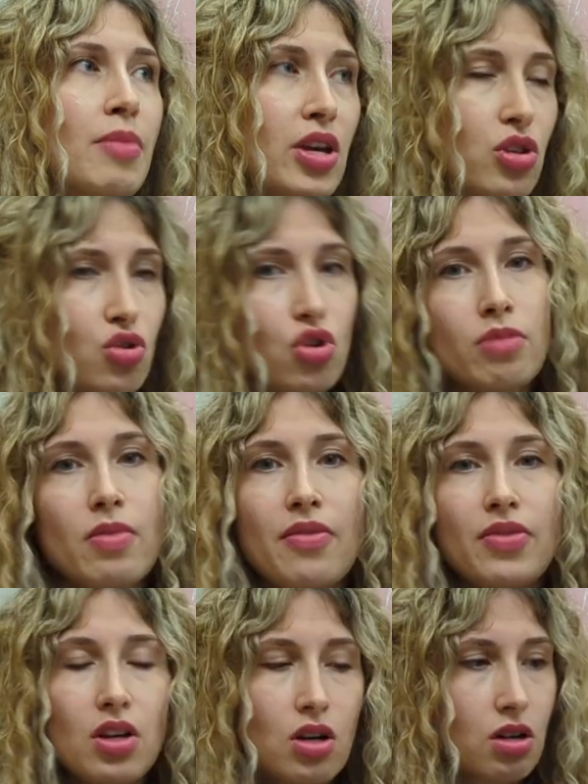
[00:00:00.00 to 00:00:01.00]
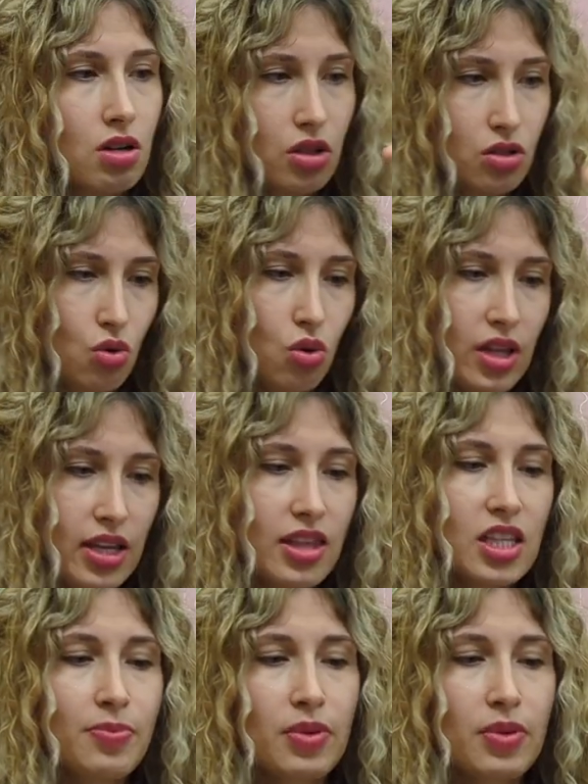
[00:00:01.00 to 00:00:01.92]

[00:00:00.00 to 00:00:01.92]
making sure my finger doesn't go like this,